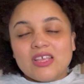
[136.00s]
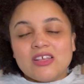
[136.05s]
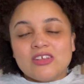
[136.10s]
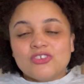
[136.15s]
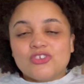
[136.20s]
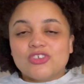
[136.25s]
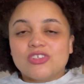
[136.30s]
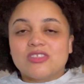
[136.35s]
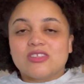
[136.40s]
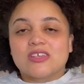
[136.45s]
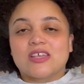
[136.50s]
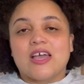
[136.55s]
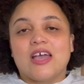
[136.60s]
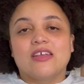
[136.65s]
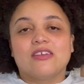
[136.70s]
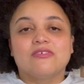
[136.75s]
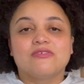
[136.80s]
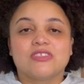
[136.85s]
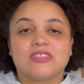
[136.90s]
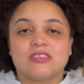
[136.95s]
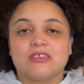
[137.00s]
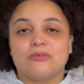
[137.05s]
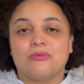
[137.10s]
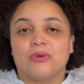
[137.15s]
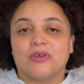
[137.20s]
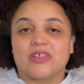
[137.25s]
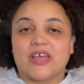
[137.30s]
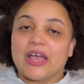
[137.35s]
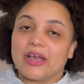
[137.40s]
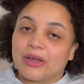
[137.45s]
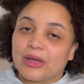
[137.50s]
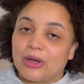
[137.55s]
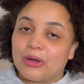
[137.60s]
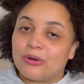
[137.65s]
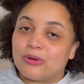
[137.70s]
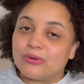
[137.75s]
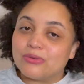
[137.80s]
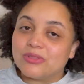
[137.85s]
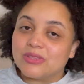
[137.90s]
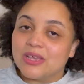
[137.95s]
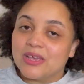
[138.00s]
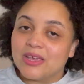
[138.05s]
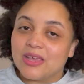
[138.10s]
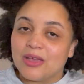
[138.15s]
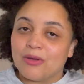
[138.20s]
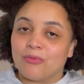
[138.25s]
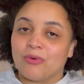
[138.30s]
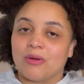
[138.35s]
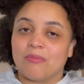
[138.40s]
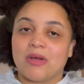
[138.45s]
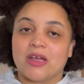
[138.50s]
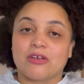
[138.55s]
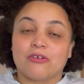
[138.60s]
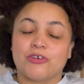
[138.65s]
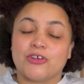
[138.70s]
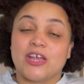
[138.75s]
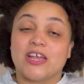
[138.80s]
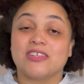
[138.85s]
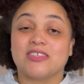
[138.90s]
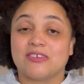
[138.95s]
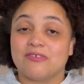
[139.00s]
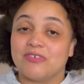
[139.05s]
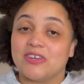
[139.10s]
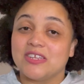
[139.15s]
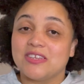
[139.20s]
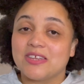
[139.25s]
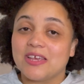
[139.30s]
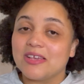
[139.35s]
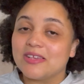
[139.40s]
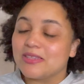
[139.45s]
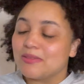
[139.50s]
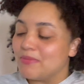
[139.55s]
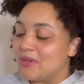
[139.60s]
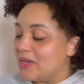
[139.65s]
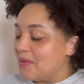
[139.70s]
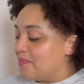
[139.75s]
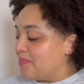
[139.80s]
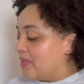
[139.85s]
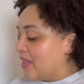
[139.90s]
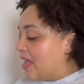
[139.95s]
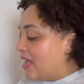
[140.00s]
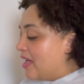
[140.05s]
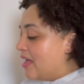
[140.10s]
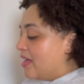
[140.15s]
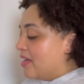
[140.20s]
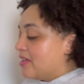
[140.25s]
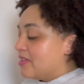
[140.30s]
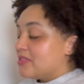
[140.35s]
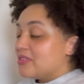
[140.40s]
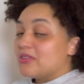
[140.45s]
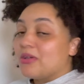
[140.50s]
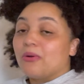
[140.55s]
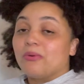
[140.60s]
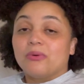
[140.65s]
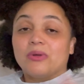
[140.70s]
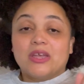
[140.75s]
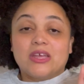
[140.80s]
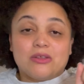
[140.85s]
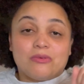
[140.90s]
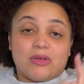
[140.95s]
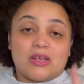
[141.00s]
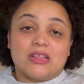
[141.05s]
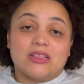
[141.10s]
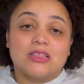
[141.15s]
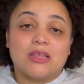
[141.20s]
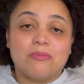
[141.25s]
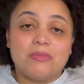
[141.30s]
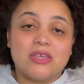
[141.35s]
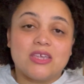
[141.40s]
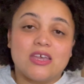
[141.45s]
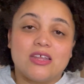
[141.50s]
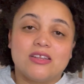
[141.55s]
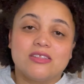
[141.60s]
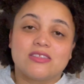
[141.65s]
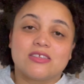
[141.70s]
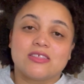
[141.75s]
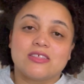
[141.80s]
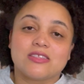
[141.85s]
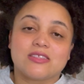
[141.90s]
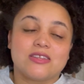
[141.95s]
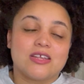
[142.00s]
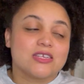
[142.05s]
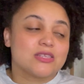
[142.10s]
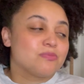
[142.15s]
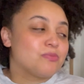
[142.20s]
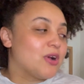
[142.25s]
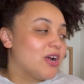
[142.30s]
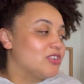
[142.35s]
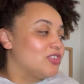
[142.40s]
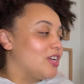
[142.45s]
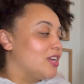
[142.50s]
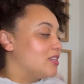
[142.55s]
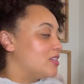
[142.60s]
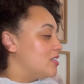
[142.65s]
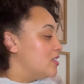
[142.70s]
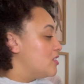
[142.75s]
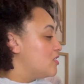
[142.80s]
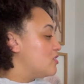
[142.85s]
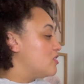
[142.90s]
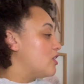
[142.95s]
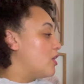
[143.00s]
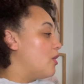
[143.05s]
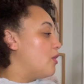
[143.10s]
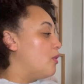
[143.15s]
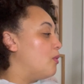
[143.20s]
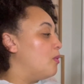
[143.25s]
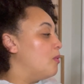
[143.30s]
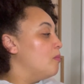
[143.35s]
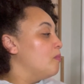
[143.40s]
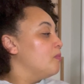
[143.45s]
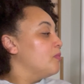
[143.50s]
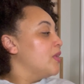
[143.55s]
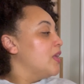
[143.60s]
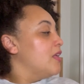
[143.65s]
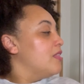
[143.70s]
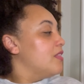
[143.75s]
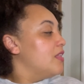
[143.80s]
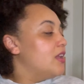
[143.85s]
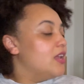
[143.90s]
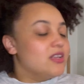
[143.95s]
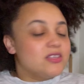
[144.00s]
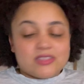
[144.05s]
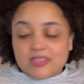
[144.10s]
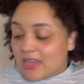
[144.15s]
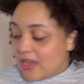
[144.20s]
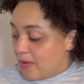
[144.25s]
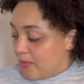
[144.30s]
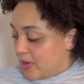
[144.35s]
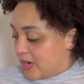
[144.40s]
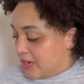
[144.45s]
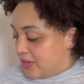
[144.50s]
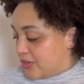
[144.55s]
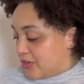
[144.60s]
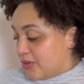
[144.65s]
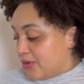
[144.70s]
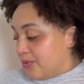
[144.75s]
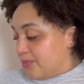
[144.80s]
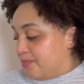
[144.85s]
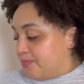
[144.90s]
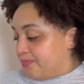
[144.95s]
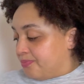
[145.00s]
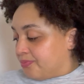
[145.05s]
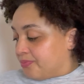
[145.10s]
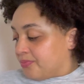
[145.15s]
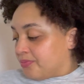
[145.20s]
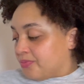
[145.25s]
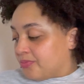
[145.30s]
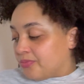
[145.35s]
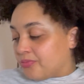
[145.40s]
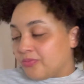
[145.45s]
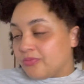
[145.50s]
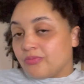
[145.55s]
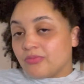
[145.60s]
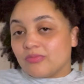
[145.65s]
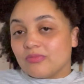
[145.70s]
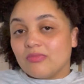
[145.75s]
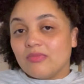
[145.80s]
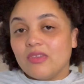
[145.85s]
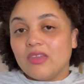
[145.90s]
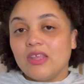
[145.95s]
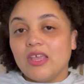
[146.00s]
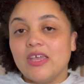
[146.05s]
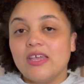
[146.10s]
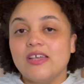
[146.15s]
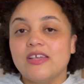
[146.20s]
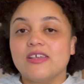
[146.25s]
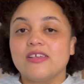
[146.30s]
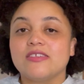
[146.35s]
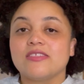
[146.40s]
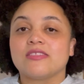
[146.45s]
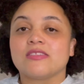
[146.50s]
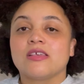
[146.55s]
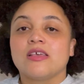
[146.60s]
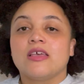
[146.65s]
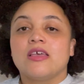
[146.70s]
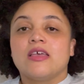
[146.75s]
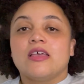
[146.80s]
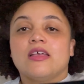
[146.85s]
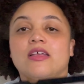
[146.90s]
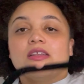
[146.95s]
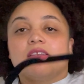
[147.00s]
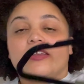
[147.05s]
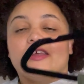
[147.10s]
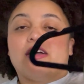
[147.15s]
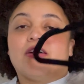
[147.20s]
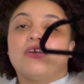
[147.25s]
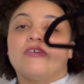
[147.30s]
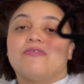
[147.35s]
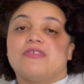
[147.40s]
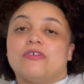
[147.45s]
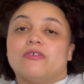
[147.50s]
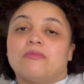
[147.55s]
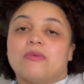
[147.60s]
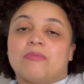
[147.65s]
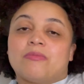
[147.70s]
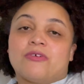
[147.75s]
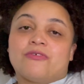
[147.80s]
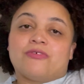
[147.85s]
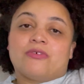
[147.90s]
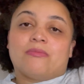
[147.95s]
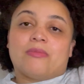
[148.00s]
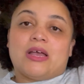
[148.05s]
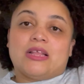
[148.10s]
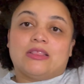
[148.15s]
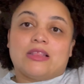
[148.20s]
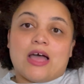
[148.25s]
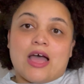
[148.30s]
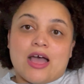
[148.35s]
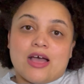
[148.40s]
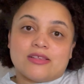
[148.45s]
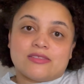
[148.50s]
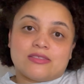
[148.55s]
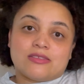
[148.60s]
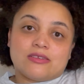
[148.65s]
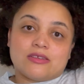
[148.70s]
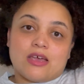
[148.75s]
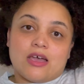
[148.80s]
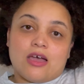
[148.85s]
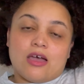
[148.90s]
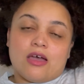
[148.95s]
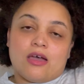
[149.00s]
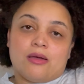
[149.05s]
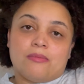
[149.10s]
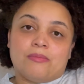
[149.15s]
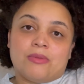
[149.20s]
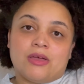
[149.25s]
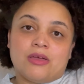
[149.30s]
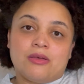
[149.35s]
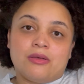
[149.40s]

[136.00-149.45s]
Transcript: just to kind of see where that goes and where my creativity takes me. So anyway, let me get into this next project. So the next thing I want to do is, now, if you remember from my last fabric